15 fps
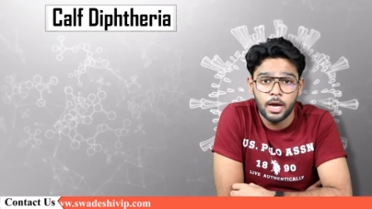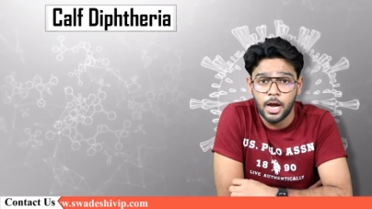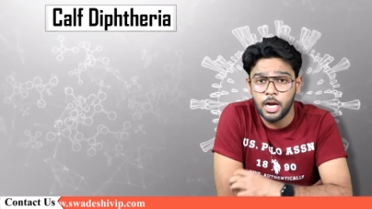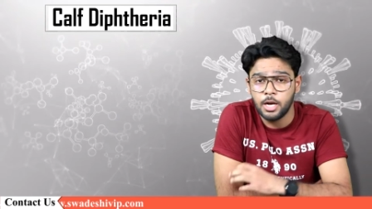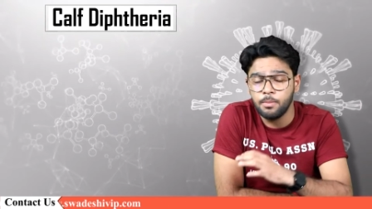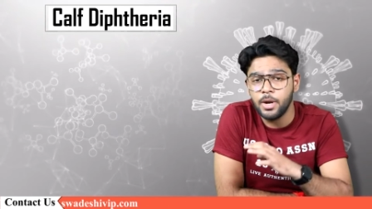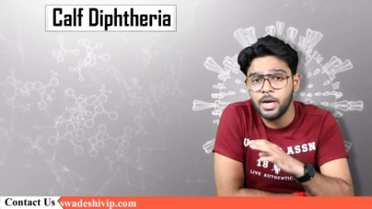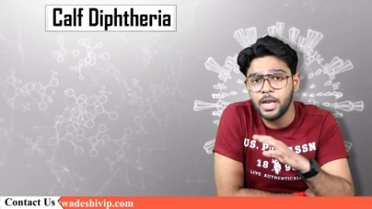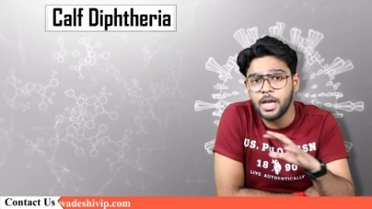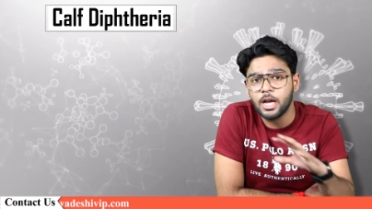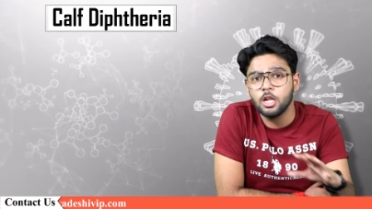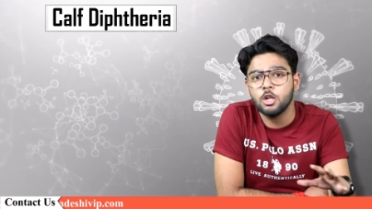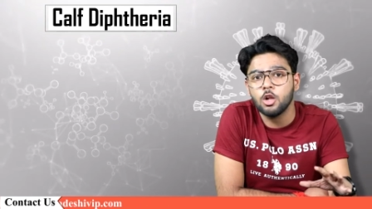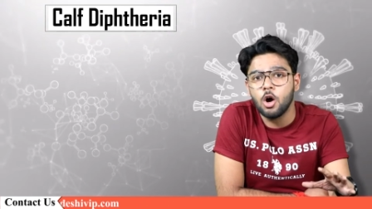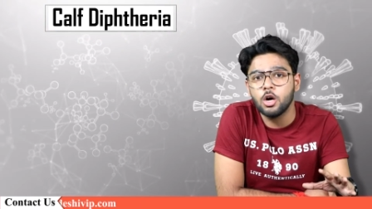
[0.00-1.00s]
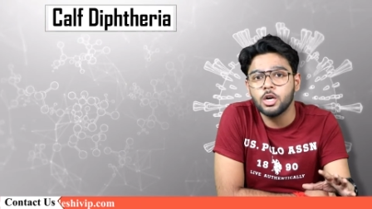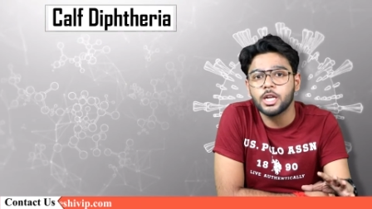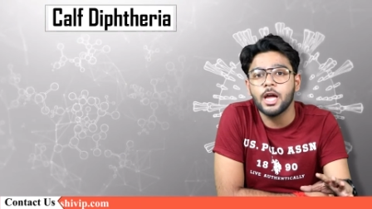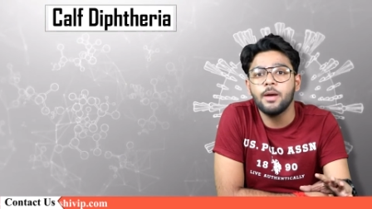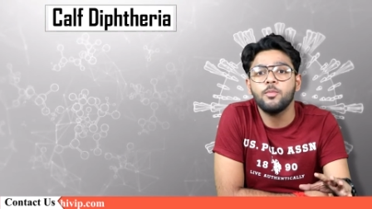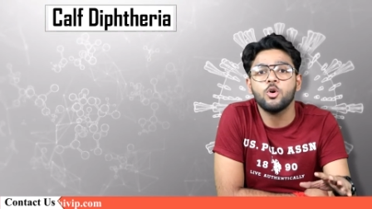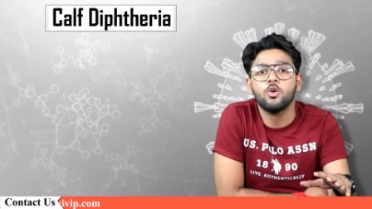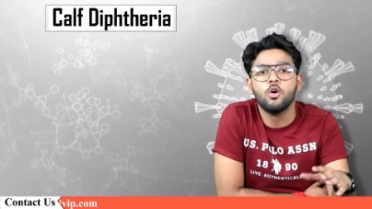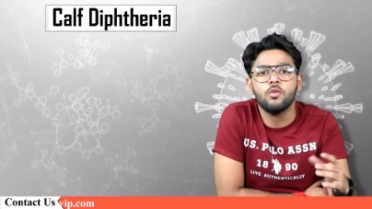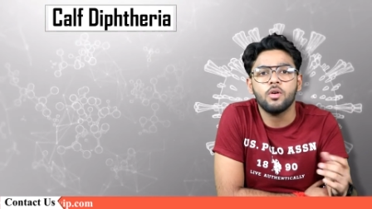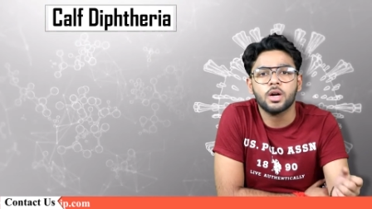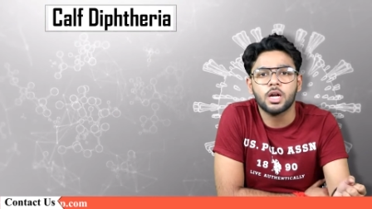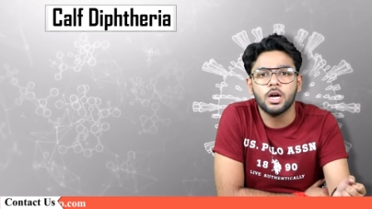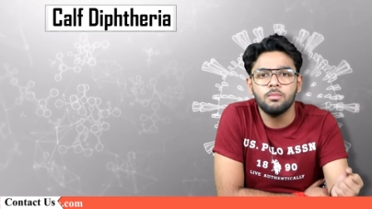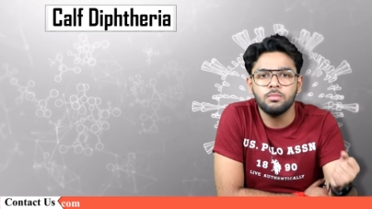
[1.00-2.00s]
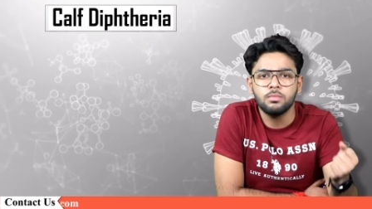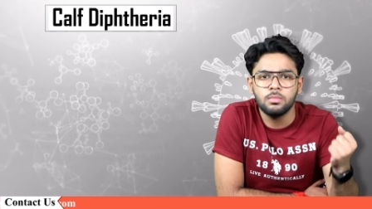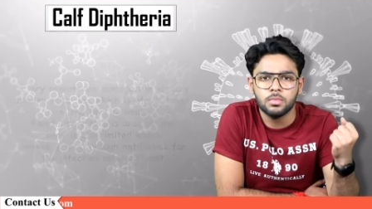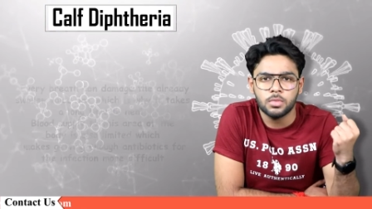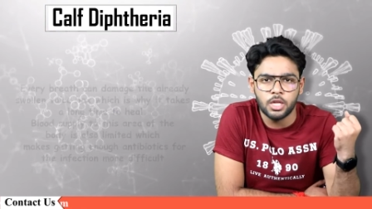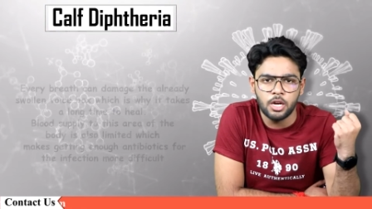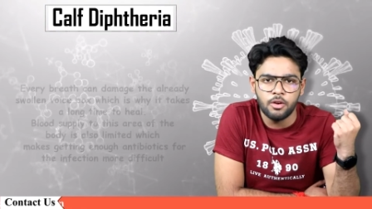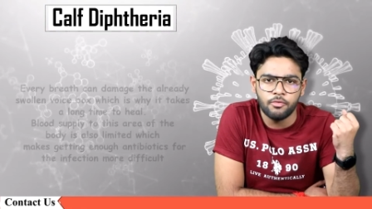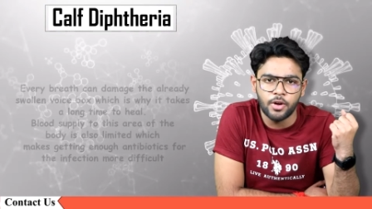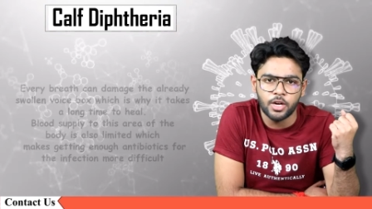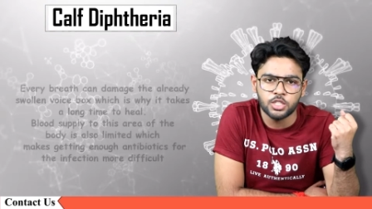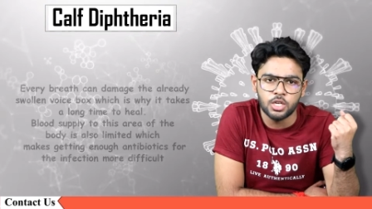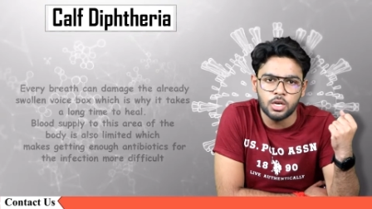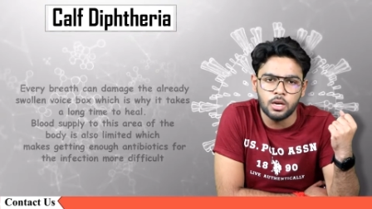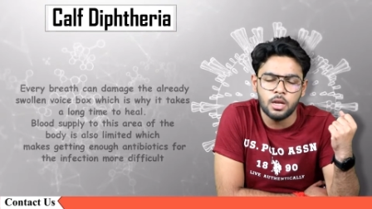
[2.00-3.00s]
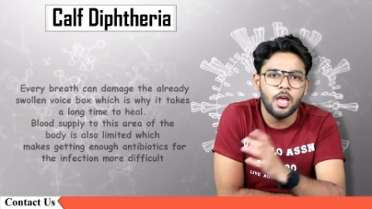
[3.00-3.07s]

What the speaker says: It may take a long time to overcome the infection.